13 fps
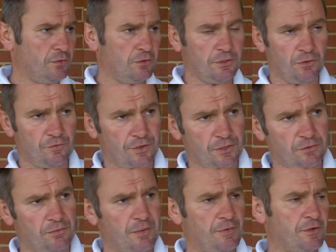We'll do things,
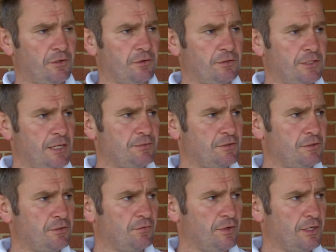we'll remember the good times and
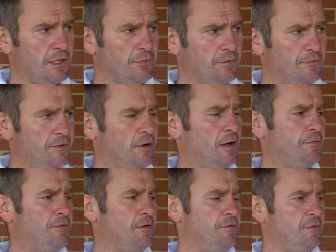stuff like that, but
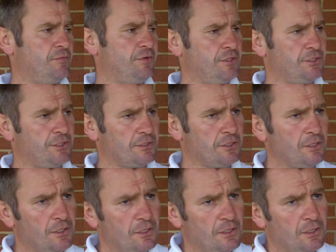I'm far from finished yet,
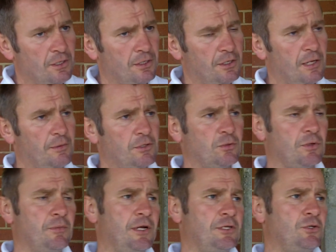and it's up
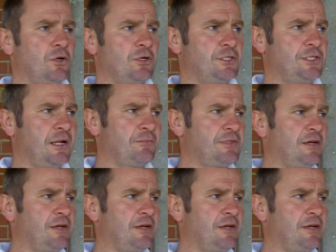to me. It's no good saying I'm